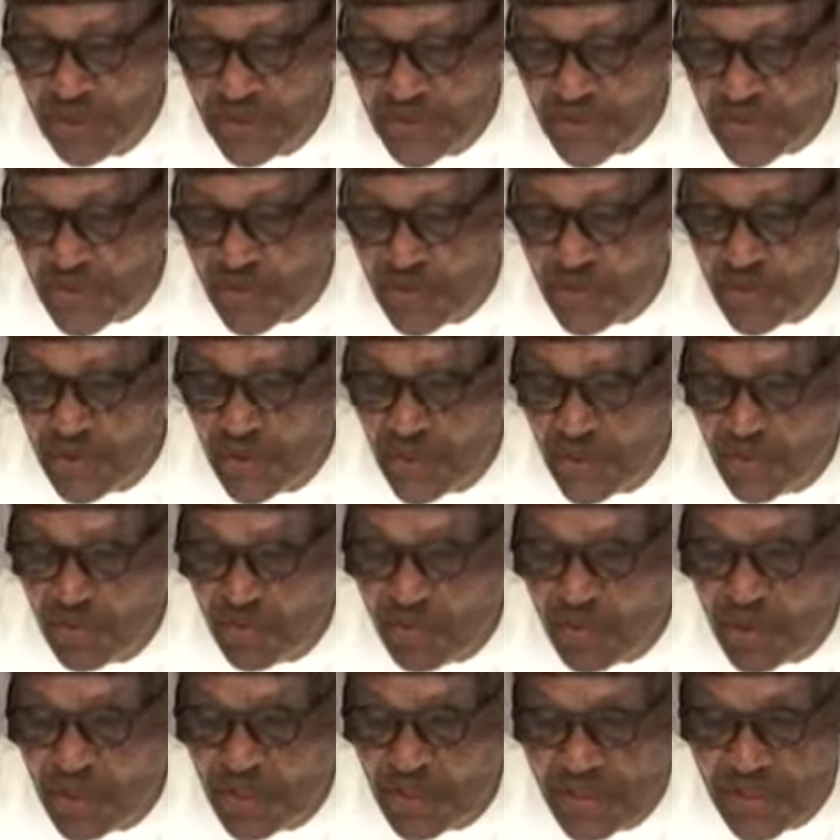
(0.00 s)
pleased to
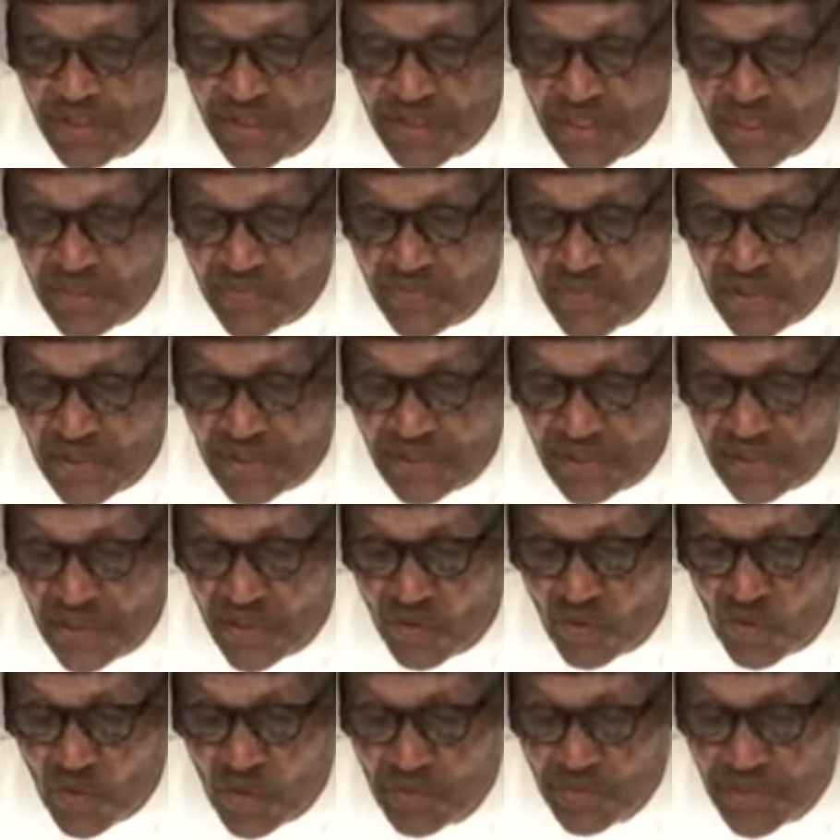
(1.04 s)
inaugurate this advisory
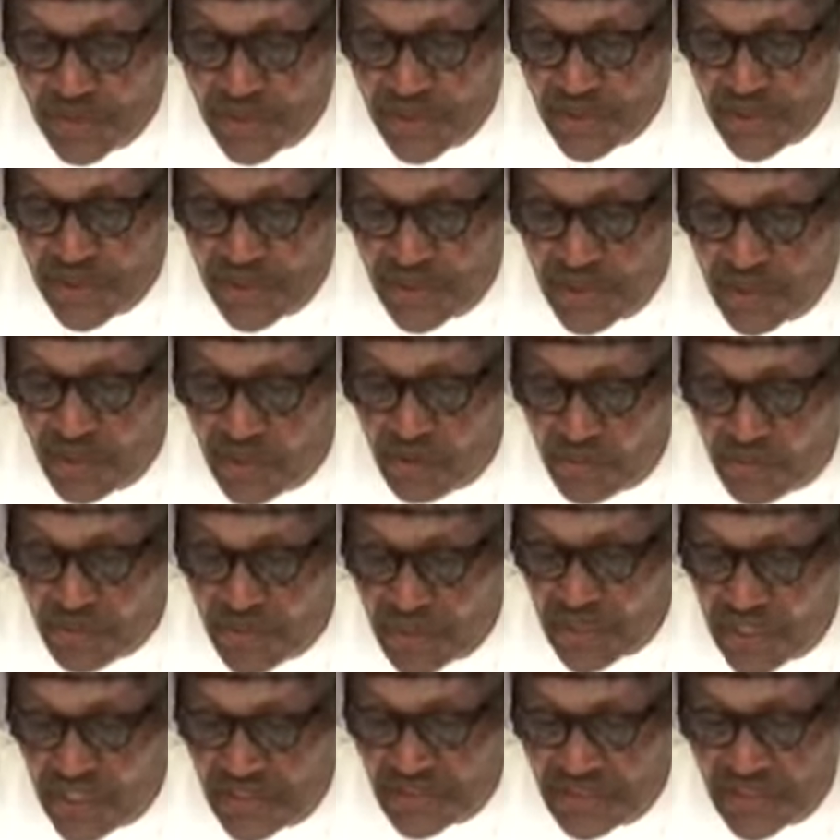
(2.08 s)
committee of the
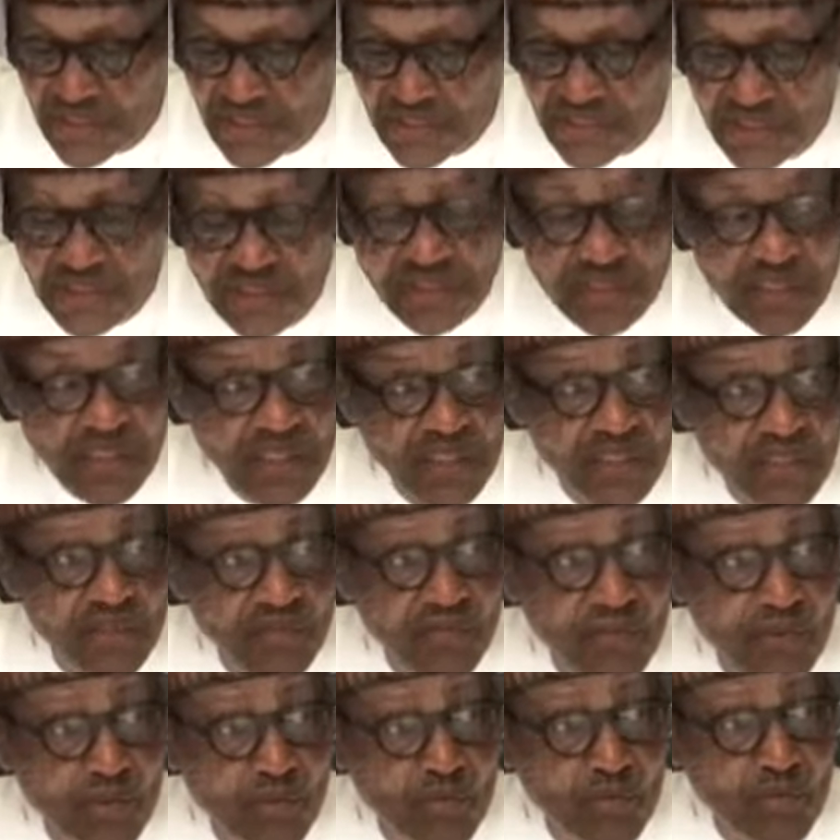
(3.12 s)
Niger Delta
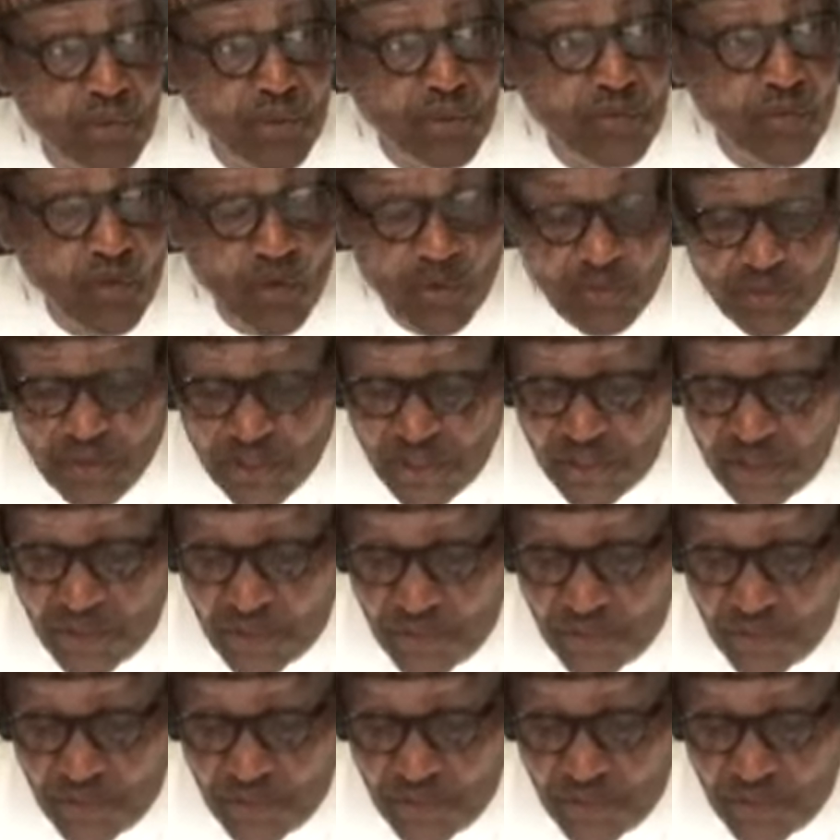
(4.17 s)
Development Commission.